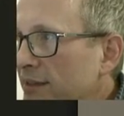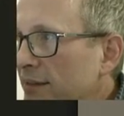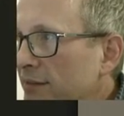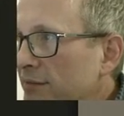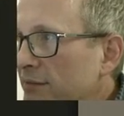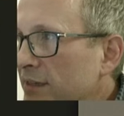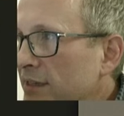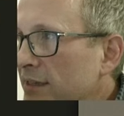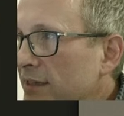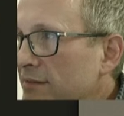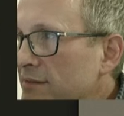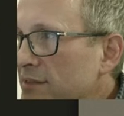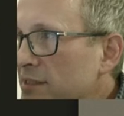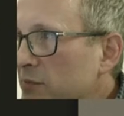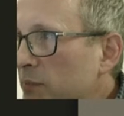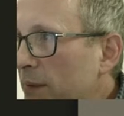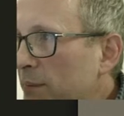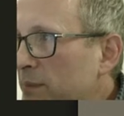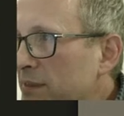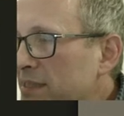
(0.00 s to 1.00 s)
the
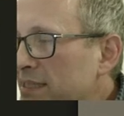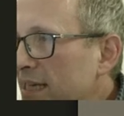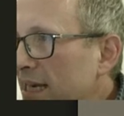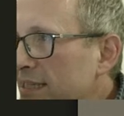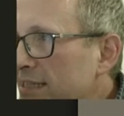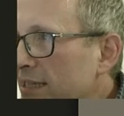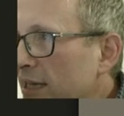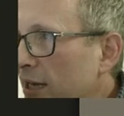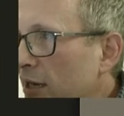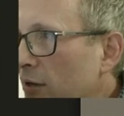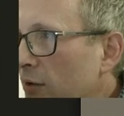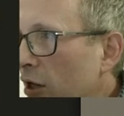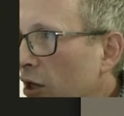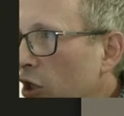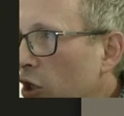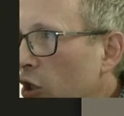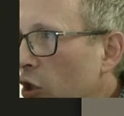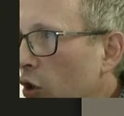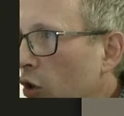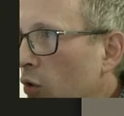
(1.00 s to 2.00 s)
sweet potato
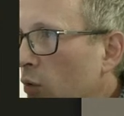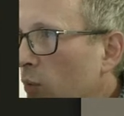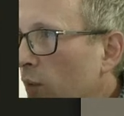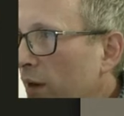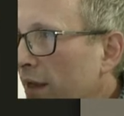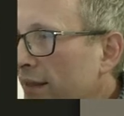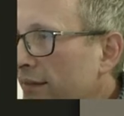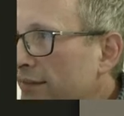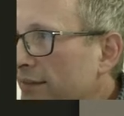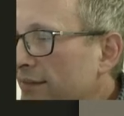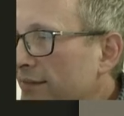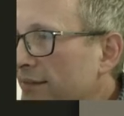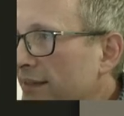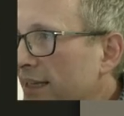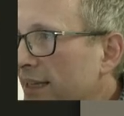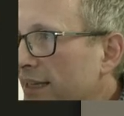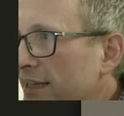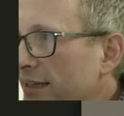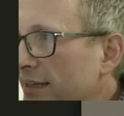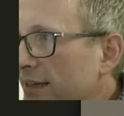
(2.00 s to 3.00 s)
along with
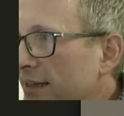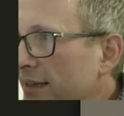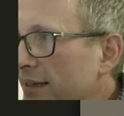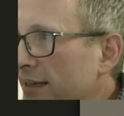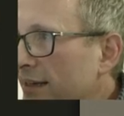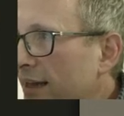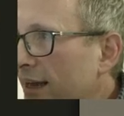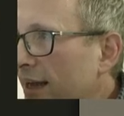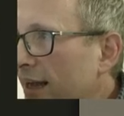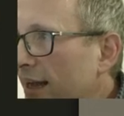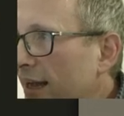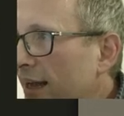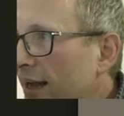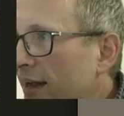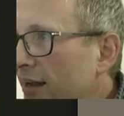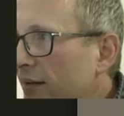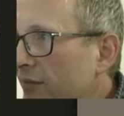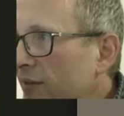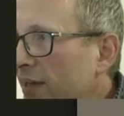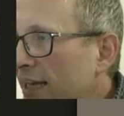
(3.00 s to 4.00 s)
the uh,
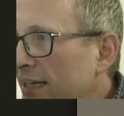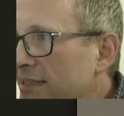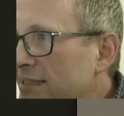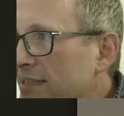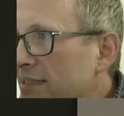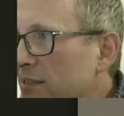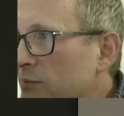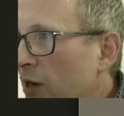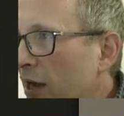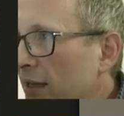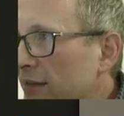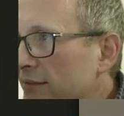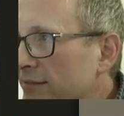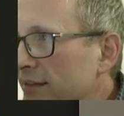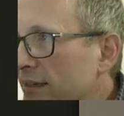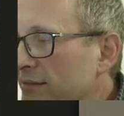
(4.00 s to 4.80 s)
heat as well.